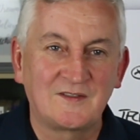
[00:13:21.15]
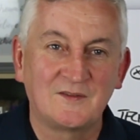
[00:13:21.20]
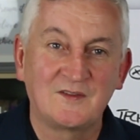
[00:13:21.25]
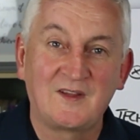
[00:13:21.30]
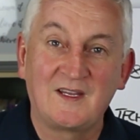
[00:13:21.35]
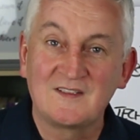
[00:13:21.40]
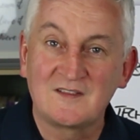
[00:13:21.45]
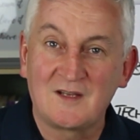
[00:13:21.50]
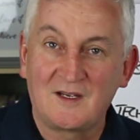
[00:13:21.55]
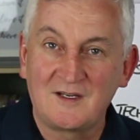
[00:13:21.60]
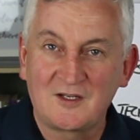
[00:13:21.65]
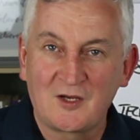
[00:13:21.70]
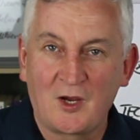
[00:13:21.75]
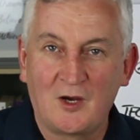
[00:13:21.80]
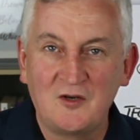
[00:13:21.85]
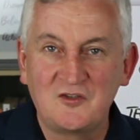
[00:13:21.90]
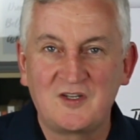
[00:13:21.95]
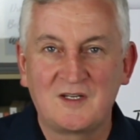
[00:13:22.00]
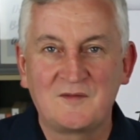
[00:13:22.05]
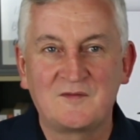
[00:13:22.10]
So things like
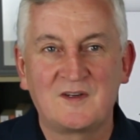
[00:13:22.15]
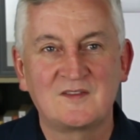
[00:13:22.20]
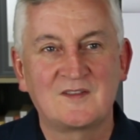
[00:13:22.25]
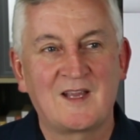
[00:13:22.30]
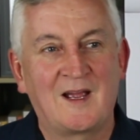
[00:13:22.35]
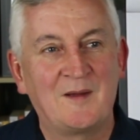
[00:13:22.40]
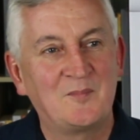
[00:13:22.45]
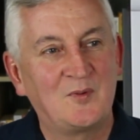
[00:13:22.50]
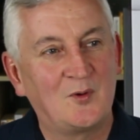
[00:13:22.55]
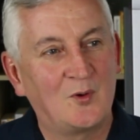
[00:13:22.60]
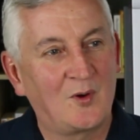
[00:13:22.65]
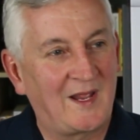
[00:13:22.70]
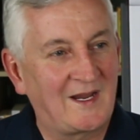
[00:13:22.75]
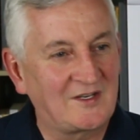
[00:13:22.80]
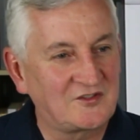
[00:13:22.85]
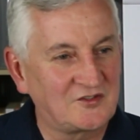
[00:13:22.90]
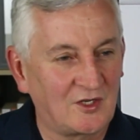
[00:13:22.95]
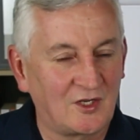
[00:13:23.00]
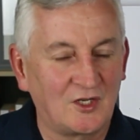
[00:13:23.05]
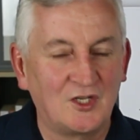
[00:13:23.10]
coaching, for example,
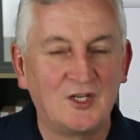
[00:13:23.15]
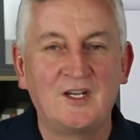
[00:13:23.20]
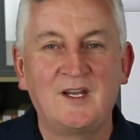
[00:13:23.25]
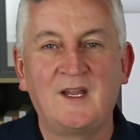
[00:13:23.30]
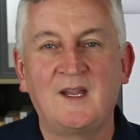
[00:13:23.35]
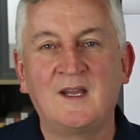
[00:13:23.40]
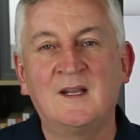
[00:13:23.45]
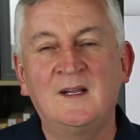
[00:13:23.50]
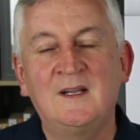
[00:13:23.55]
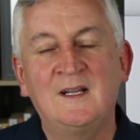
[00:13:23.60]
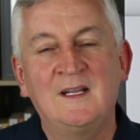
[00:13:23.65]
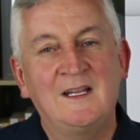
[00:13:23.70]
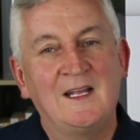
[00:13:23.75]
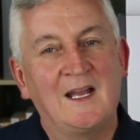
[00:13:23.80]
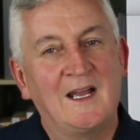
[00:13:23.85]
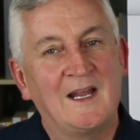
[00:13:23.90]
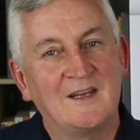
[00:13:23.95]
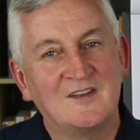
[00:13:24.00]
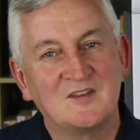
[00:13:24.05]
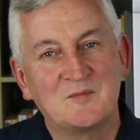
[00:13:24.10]
action learning,
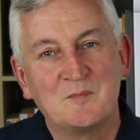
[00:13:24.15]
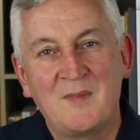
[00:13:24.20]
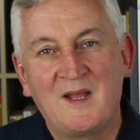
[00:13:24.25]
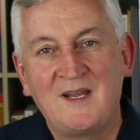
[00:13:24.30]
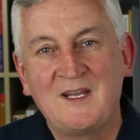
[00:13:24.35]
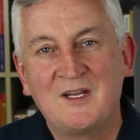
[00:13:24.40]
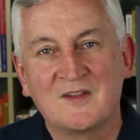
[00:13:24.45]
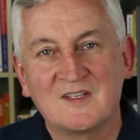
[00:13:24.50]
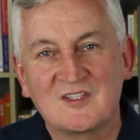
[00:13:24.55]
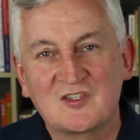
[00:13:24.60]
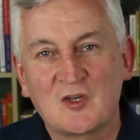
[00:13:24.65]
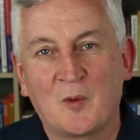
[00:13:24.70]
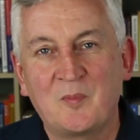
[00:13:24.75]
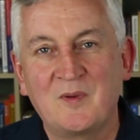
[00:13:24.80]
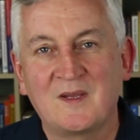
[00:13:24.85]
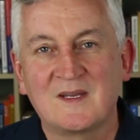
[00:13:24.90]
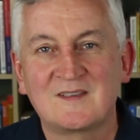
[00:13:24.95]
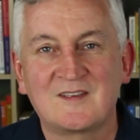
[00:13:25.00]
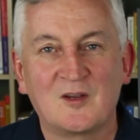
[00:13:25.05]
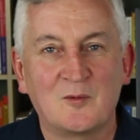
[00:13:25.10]
and there's many other
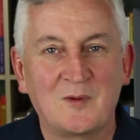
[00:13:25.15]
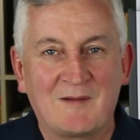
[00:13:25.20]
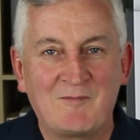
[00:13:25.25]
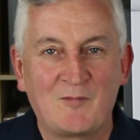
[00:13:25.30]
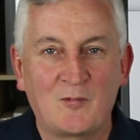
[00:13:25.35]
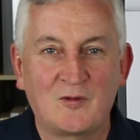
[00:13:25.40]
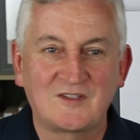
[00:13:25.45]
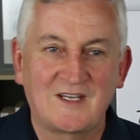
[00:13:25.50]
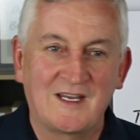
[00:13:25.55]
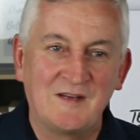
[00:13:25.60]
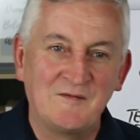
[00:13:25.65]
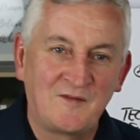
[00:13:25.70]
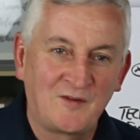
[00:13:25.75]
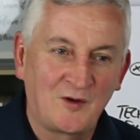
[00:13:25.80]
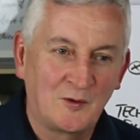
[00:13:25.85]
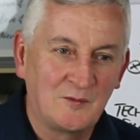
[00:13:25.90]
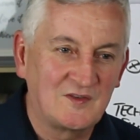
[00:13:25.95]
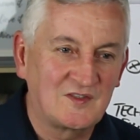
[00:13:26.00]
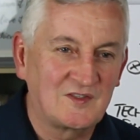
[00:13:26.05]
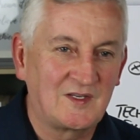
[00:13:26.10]
topics that we haven't looked at,
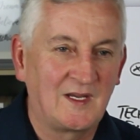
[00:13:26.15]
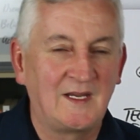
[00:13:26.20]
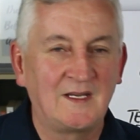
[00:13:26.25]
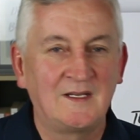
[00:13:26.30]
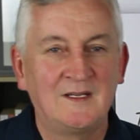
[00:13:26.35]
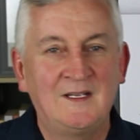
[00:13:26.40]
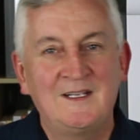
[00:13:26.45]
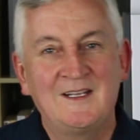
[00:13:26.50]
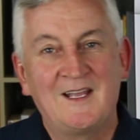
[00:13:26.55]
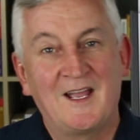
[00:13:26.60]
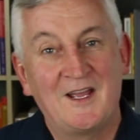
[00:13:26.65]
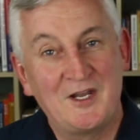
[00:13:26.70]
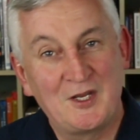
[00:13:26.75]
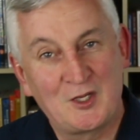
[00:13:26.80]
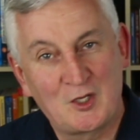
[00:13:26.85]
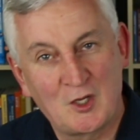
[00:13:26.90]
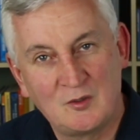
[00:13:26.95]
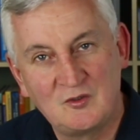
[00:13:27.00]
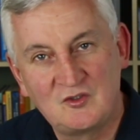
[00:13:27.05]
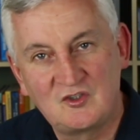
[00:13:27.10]
influencing and
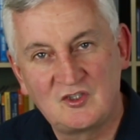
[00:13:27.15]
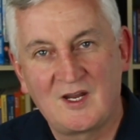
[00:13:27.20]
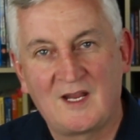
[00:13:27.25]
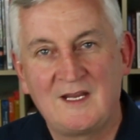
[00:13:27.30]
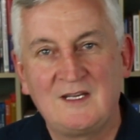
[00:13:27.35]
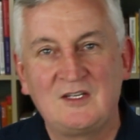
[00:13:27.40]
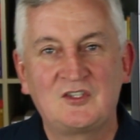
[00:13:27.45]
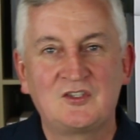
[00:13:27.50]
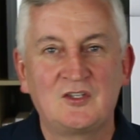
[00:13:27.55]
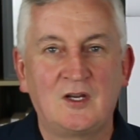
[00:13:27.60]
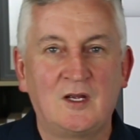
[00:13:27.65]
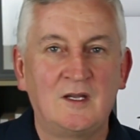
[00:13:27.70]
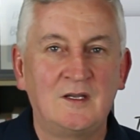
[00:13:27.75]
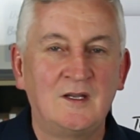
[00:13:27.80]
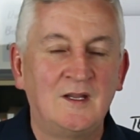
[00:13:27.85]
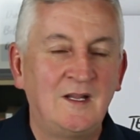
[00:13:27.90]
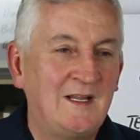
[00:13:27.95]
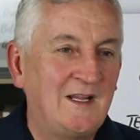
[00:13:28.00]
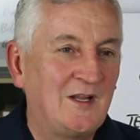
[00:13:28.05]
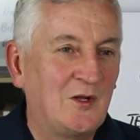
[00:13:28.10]
negotiation,
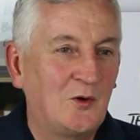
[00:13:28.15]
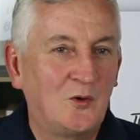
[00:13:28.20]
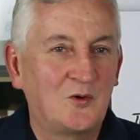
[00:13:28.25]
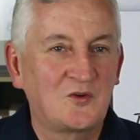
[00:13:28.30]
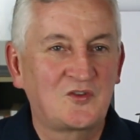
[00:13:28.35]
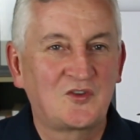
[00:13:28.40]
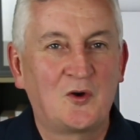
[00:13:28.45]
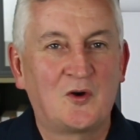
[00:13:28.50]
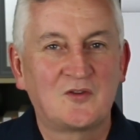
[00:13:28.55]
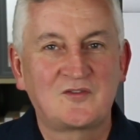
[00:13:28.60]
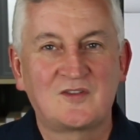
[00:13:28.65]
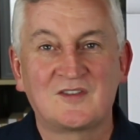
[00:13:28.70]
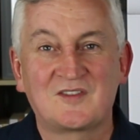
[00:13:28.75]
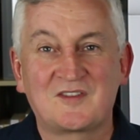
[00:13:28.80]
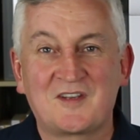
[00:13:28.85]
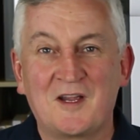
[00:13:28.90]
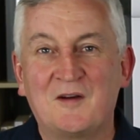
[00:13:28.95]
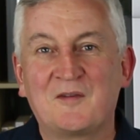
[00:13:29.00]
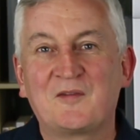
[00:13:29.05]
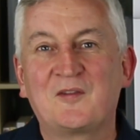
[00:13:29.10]
all sorts of
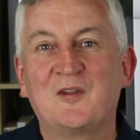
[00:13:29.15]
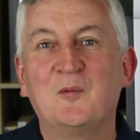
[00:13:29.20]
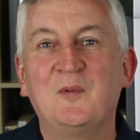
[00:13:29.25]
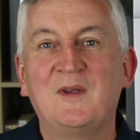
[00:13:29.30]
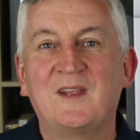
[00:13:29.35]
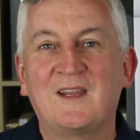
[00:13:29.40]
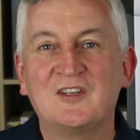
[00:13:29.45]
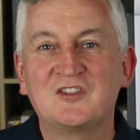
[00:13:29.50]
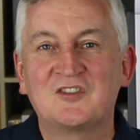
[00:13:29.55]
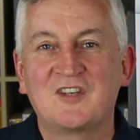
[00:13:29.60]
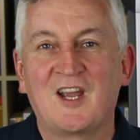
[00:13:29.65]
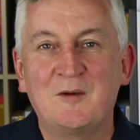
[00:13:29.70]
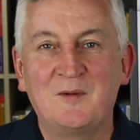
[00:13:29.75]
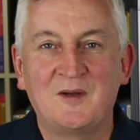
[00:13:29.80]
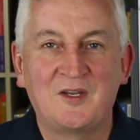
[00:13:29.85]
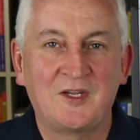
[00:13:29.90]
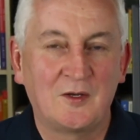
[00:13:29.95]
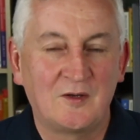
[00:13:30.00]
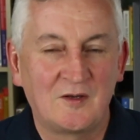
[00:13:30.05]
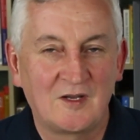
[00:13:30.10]
stuff that we can share with you.